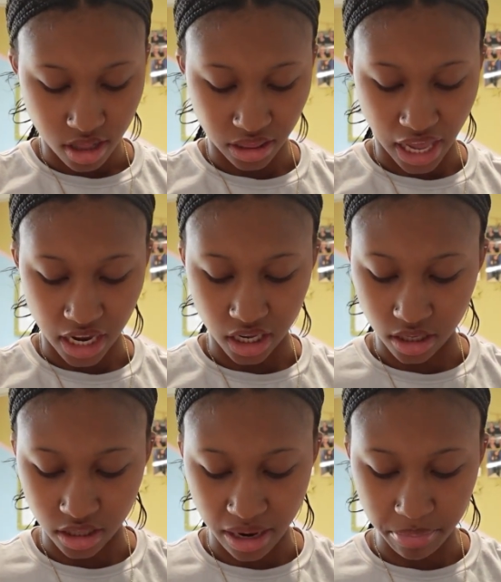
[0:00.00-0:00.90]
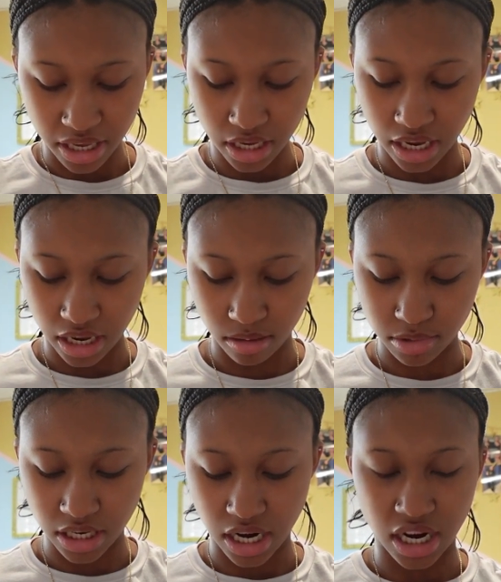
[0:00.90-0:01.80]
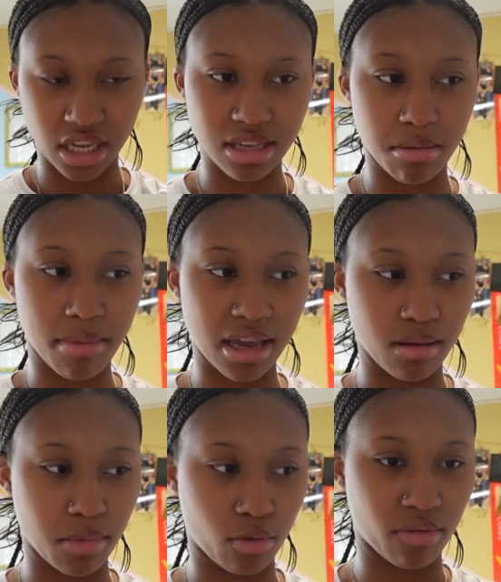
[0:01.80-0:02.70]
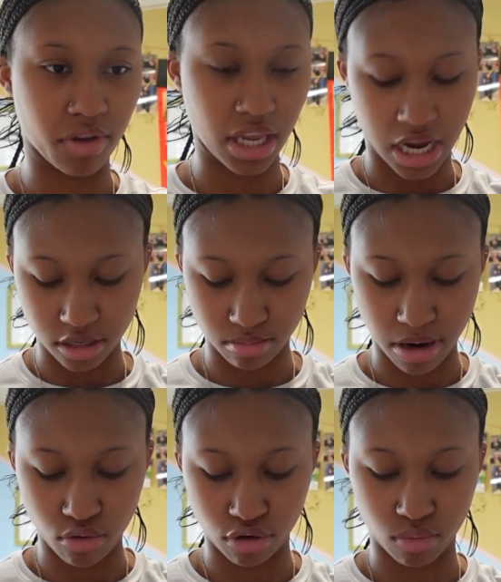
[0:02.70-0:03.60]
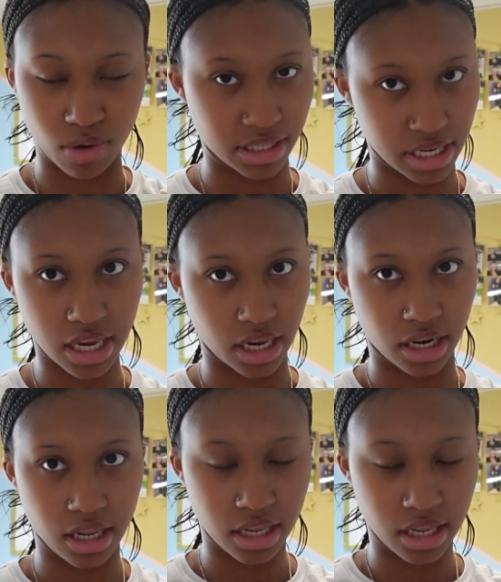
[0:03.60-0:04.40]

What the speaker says: Like, they playing games and they need to send me my email before they cancel my order once again.